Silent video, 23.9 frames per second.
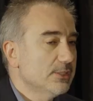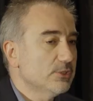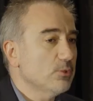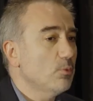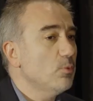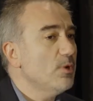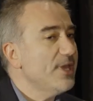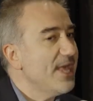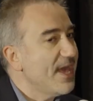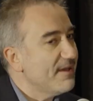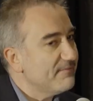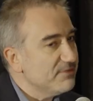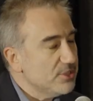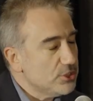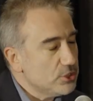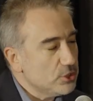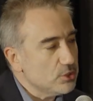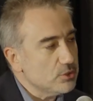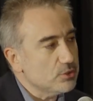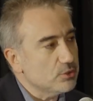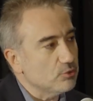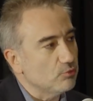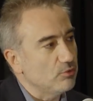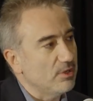So we have
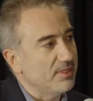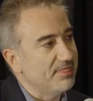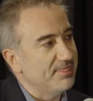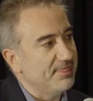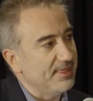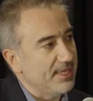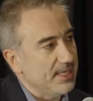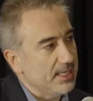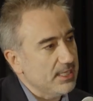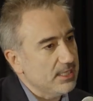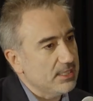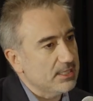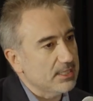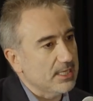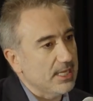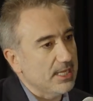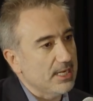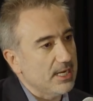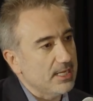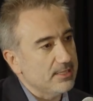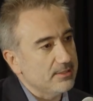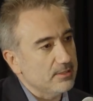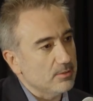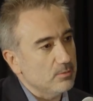issues to rethink,
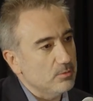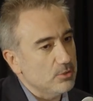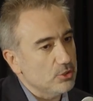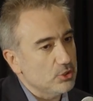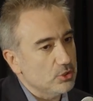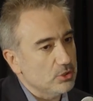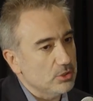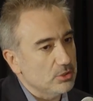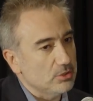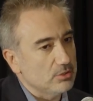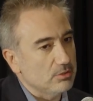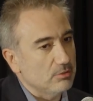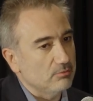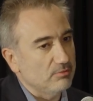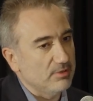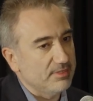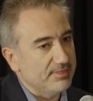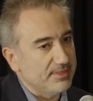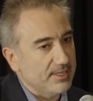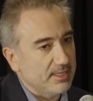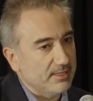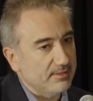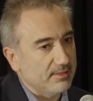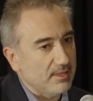and I think we should
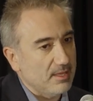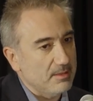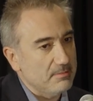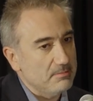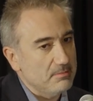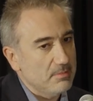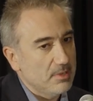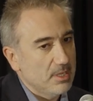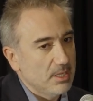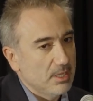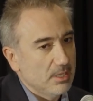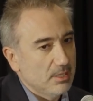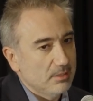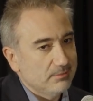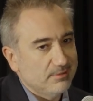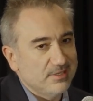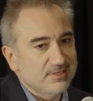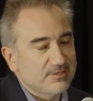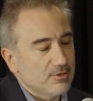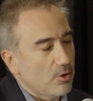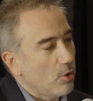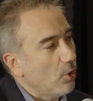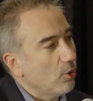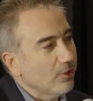rethink them.
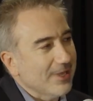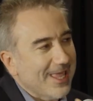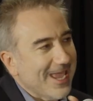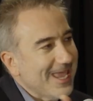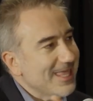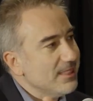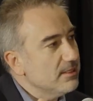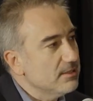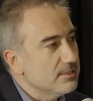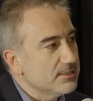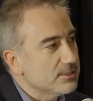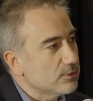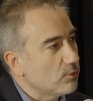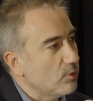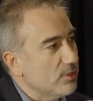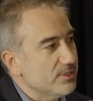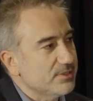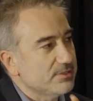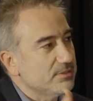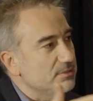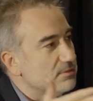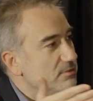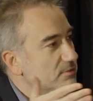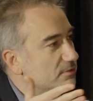These are all endless
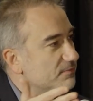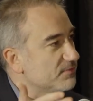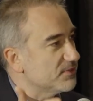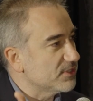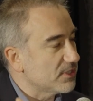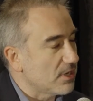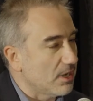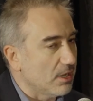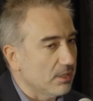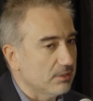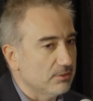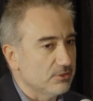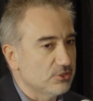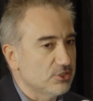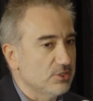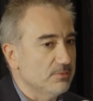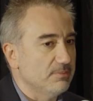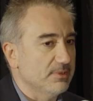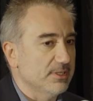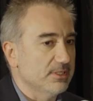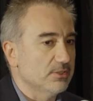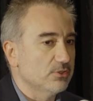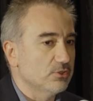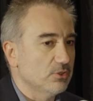questions of
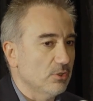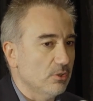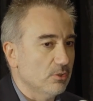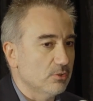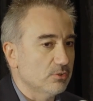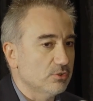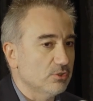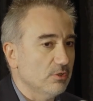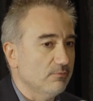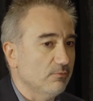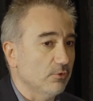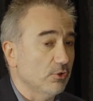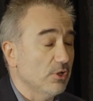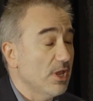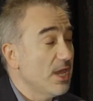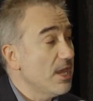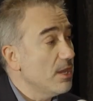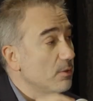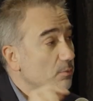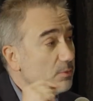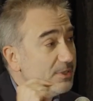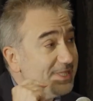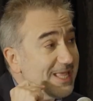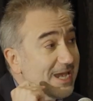scholarship and so on and so forth,
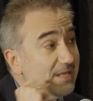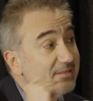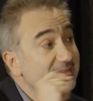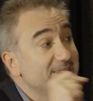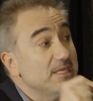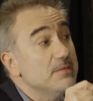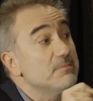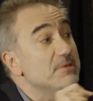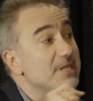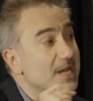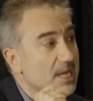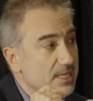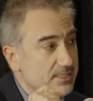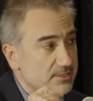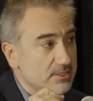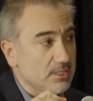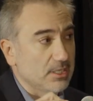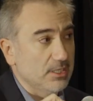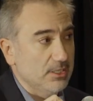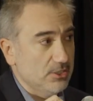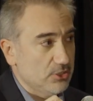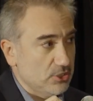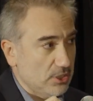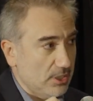without
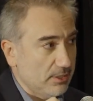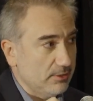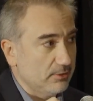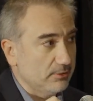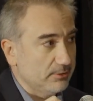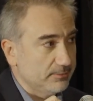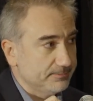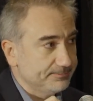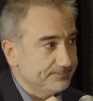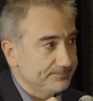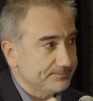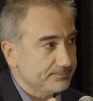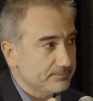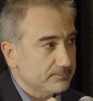demonizing each other.